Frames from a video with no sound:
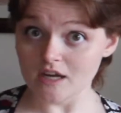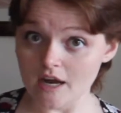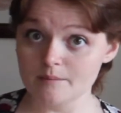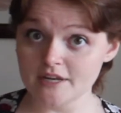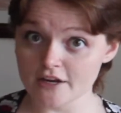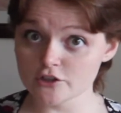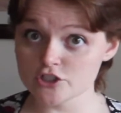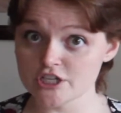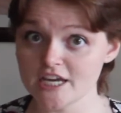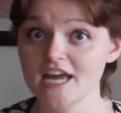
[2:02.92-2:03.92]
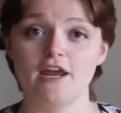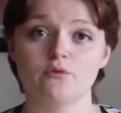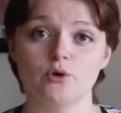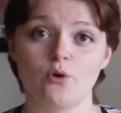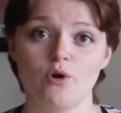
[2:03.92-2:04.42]
time and energy,
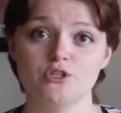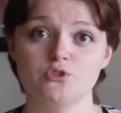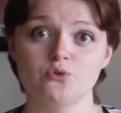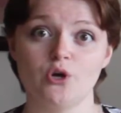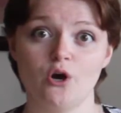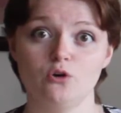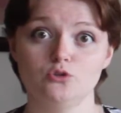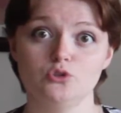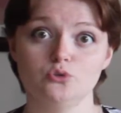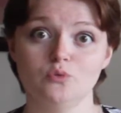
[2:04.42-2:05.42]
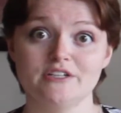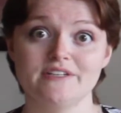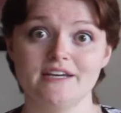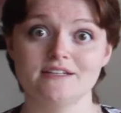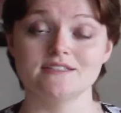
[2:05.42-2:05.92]
and we're going to go to what
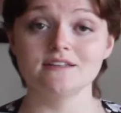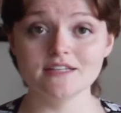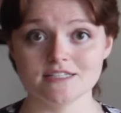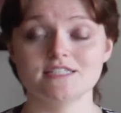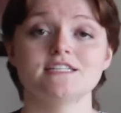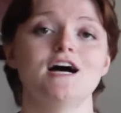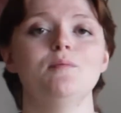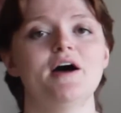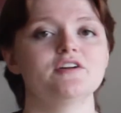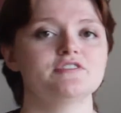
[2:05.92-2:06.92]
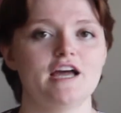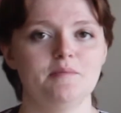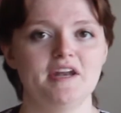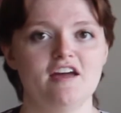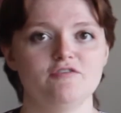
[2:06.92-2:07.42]
takes the least amount of time
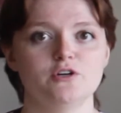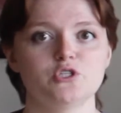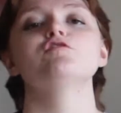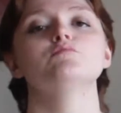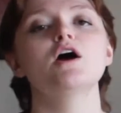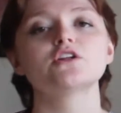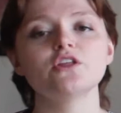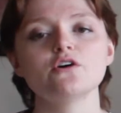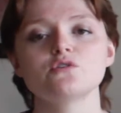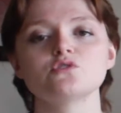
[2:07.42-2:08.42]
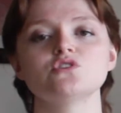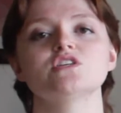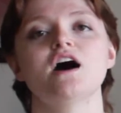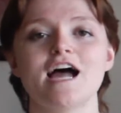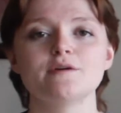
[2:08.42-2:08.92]
and effort. So I've marked those
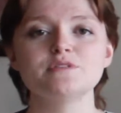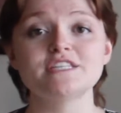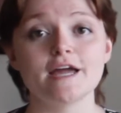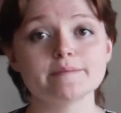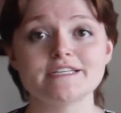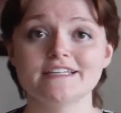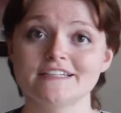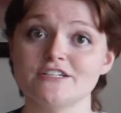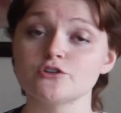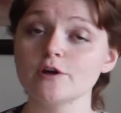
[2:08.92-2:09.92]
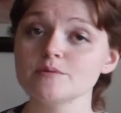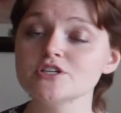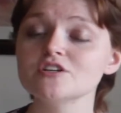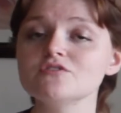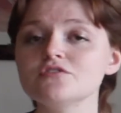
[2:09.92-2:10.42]
timestamps in the
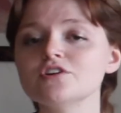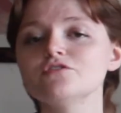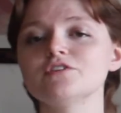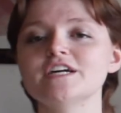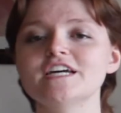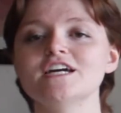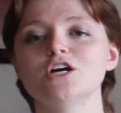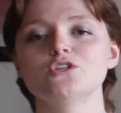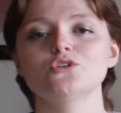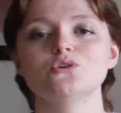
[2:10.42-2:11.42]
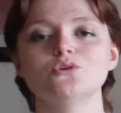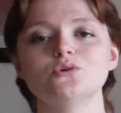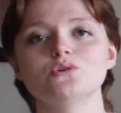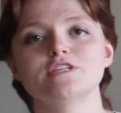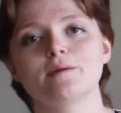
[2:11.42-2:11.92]
description. Feel free
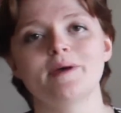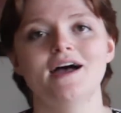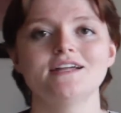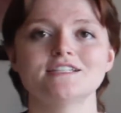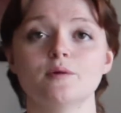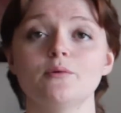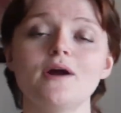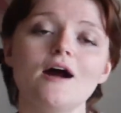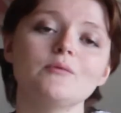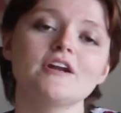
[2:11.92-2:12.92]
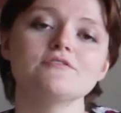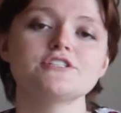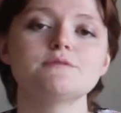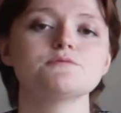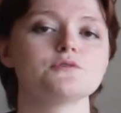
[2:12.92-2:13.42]
to skip ahead, skip around, whatever
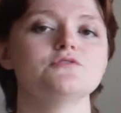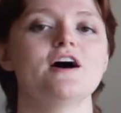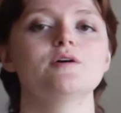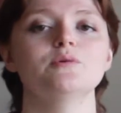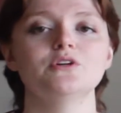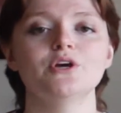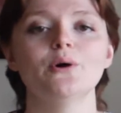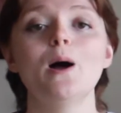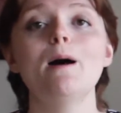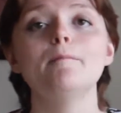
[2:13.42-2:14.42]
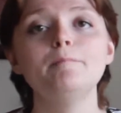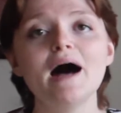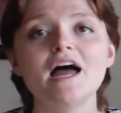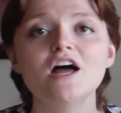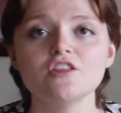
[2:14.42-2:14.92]
seems most valuable to you.
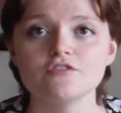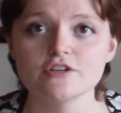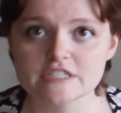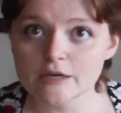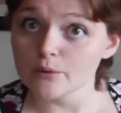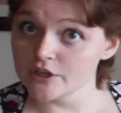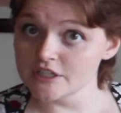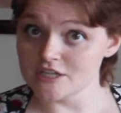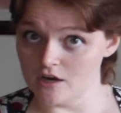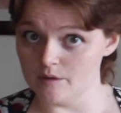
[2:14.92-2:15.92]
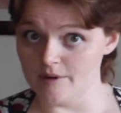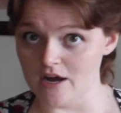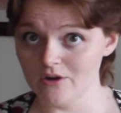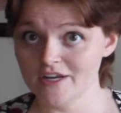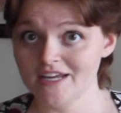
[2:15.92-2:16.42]
But the first thing we're going to talk about